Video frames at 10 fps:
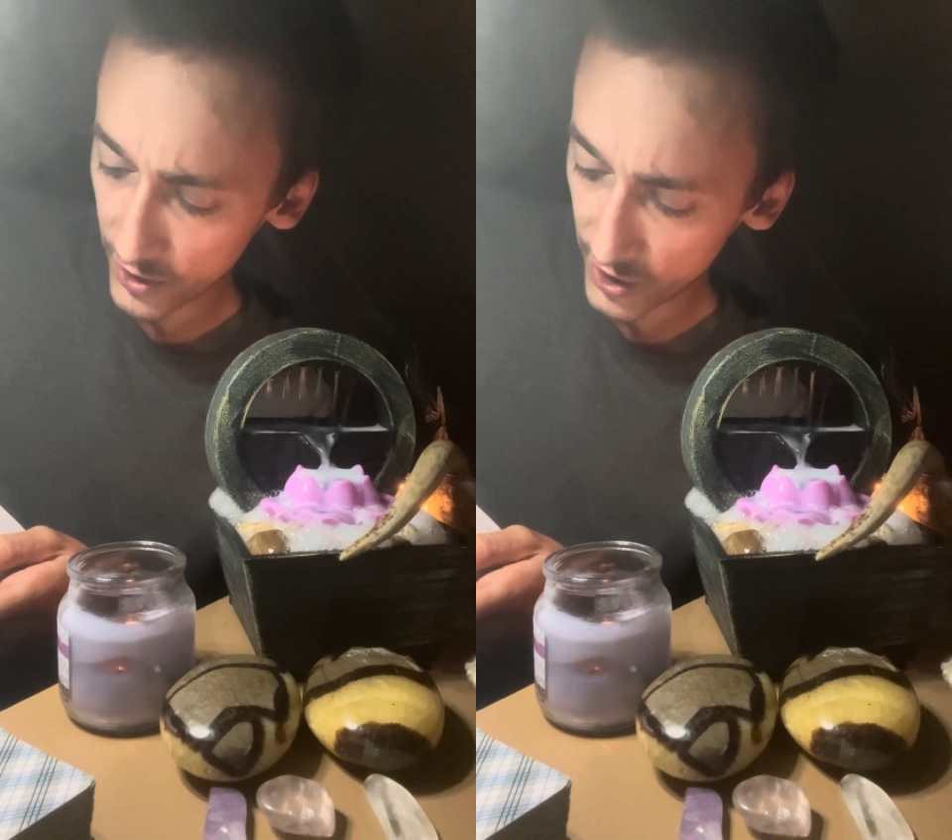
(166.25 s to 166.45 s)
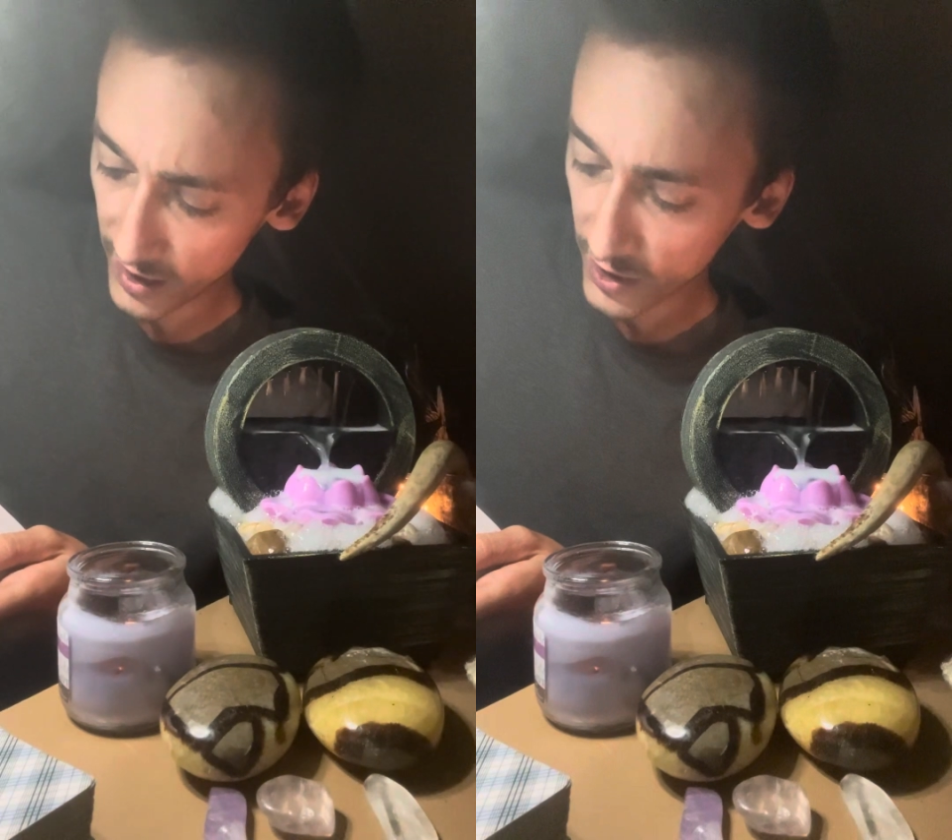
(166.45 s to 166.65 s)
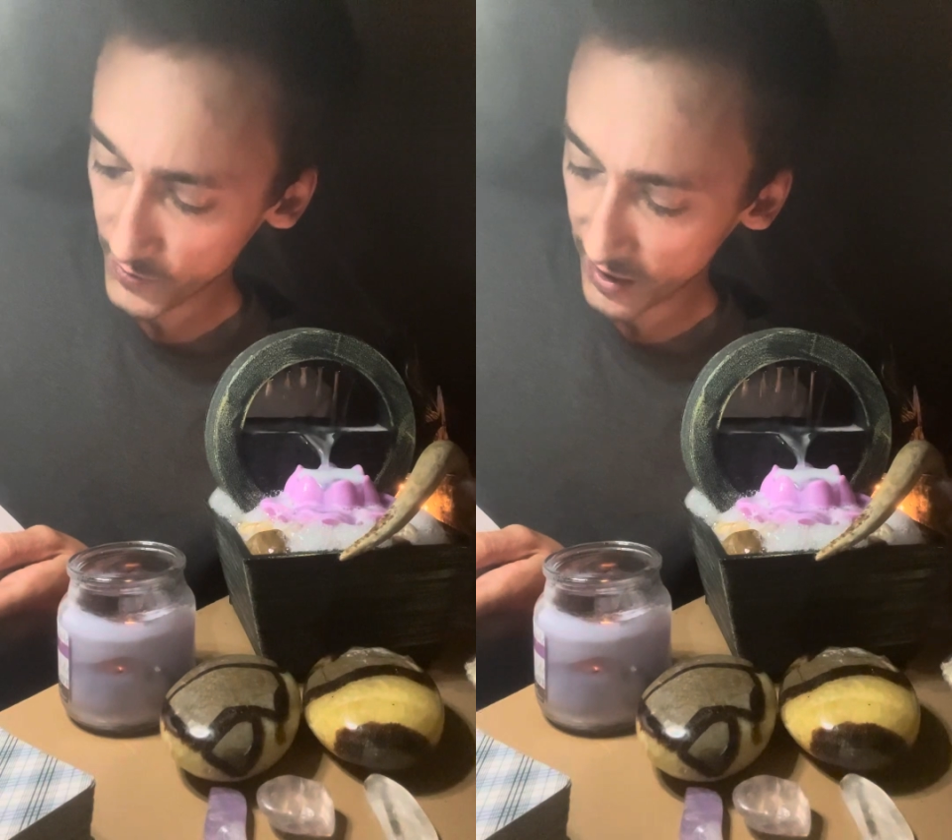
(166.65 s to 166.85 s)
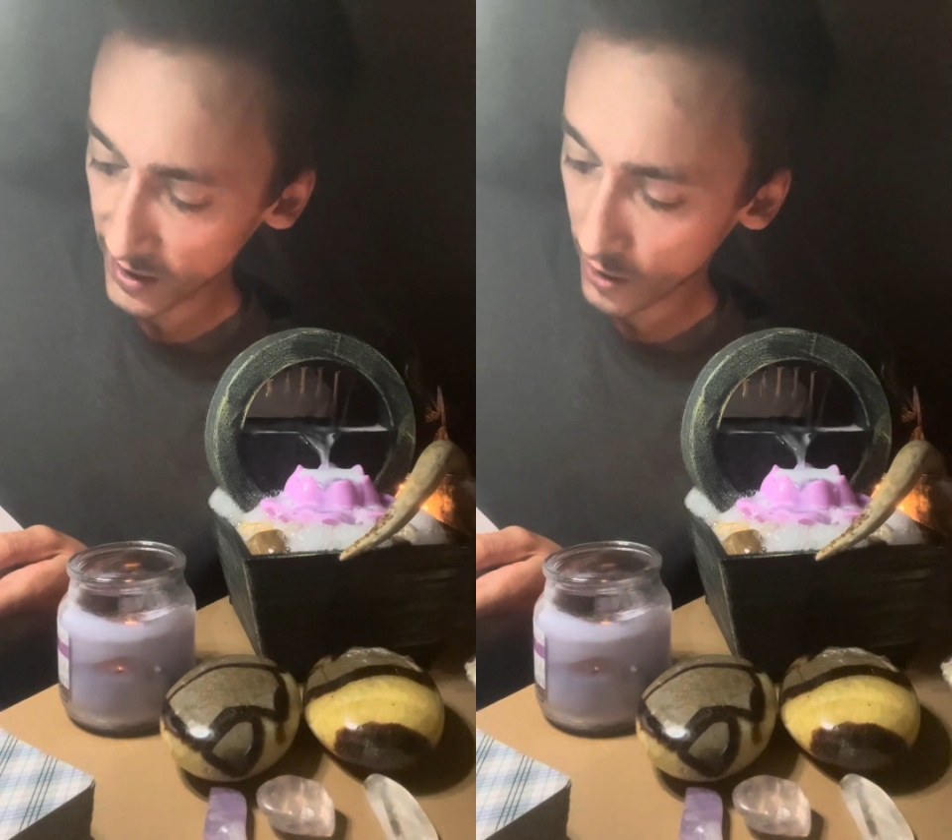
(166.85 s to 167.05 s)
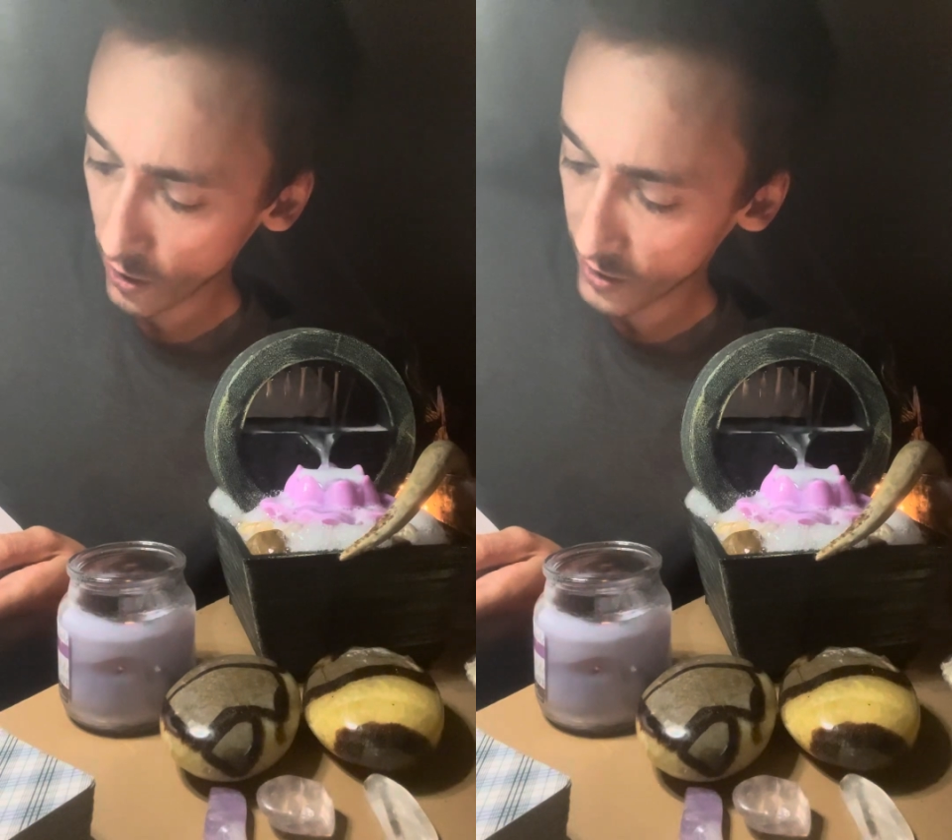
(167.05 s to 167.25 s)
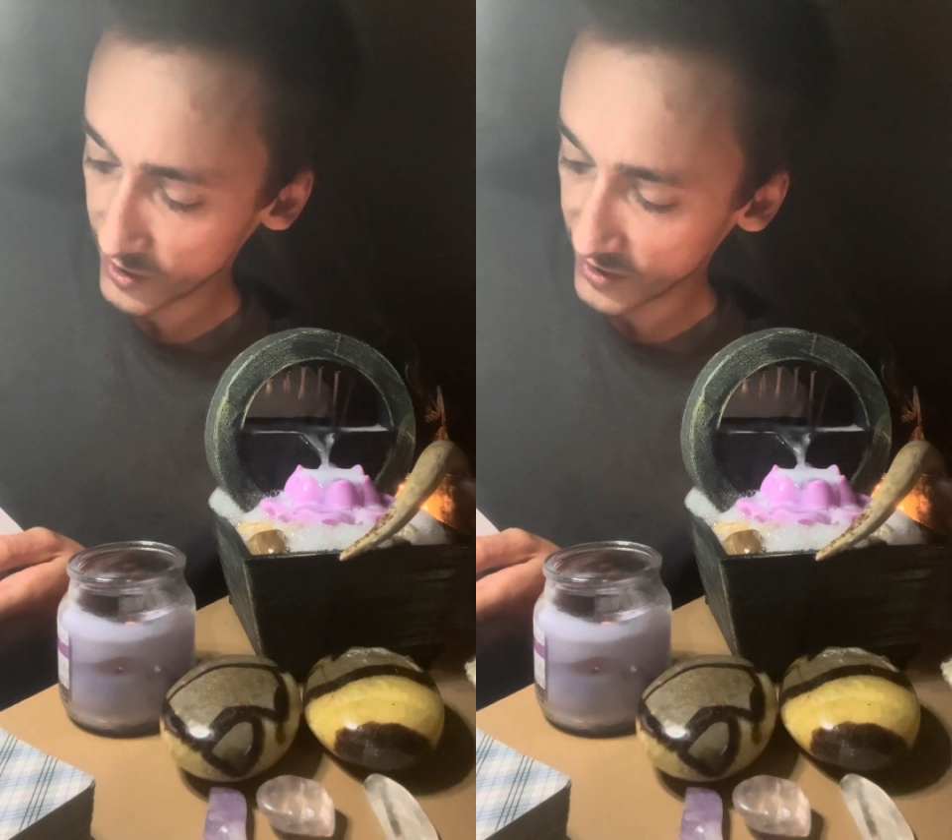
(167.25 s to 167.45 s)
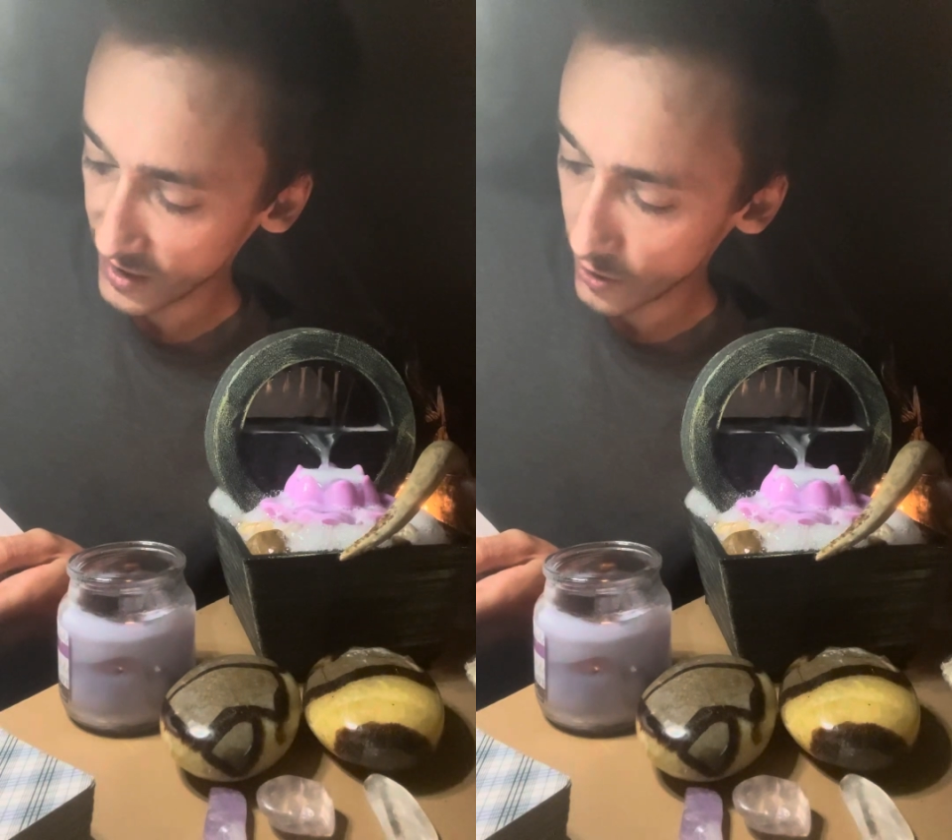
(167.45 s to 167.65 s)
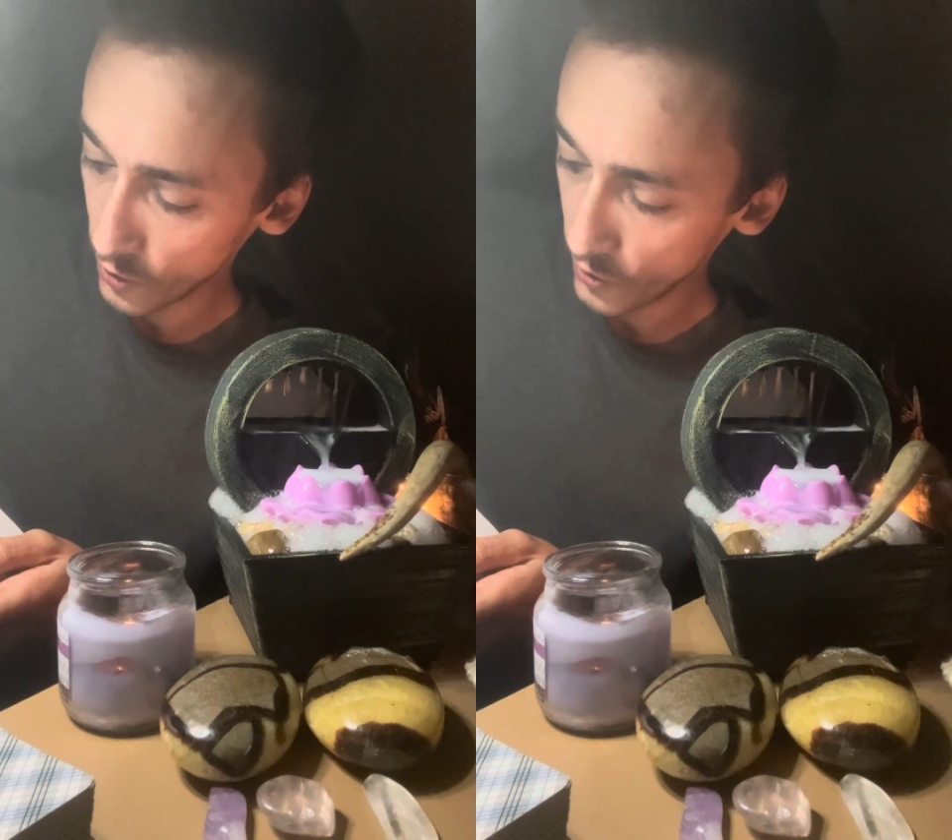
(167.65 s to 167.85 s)
check expecting cards to
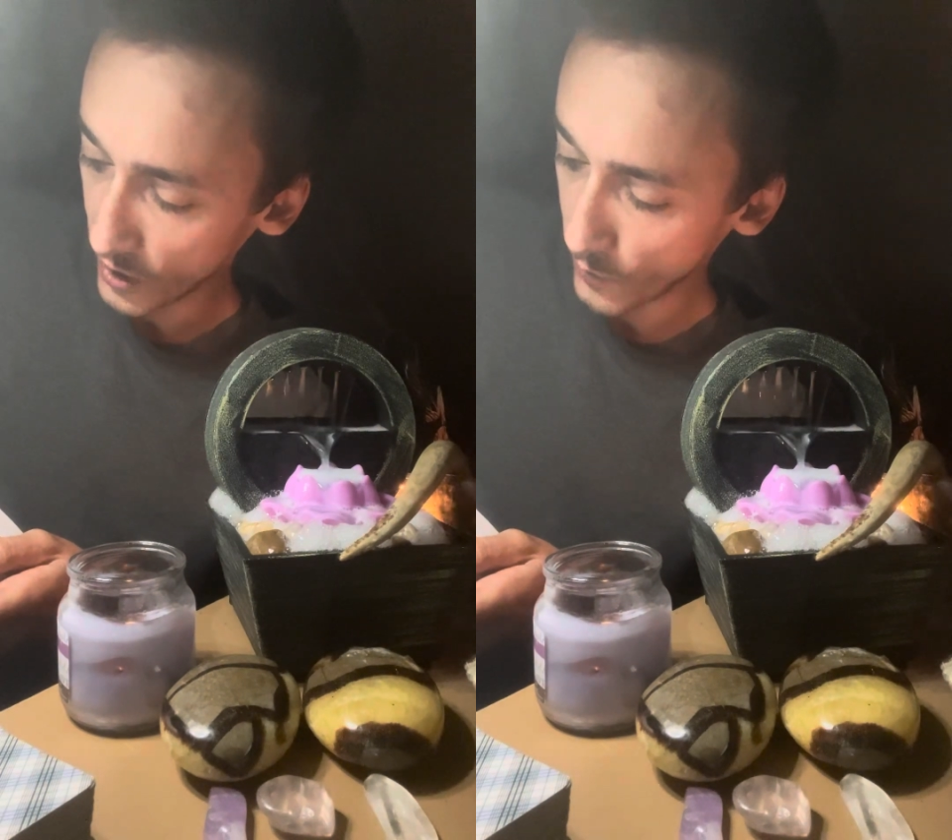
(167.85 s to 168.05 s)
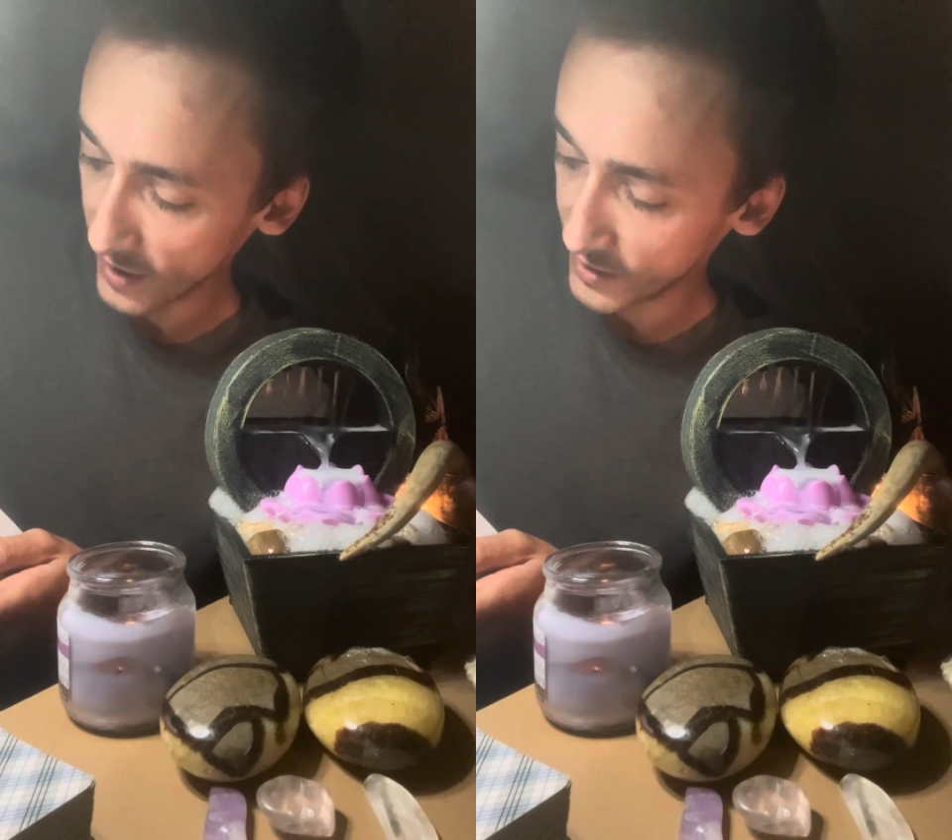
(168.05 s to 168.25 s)
see who and what is